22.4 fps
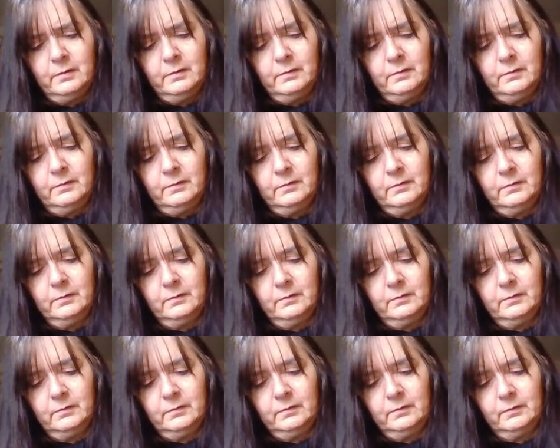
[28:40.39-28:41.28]

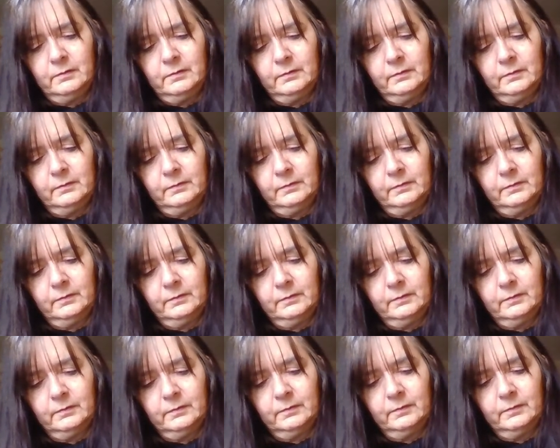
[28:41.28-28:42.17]

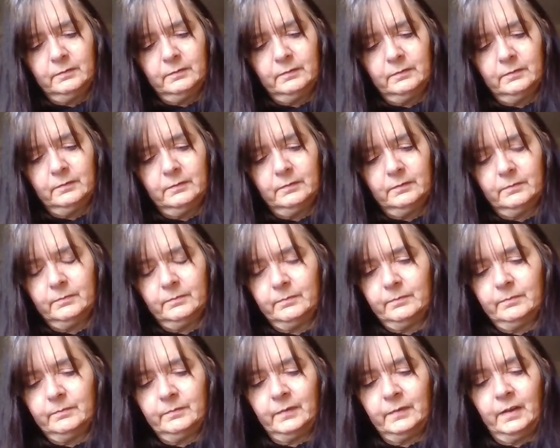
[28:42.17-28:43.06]
(no one is talking)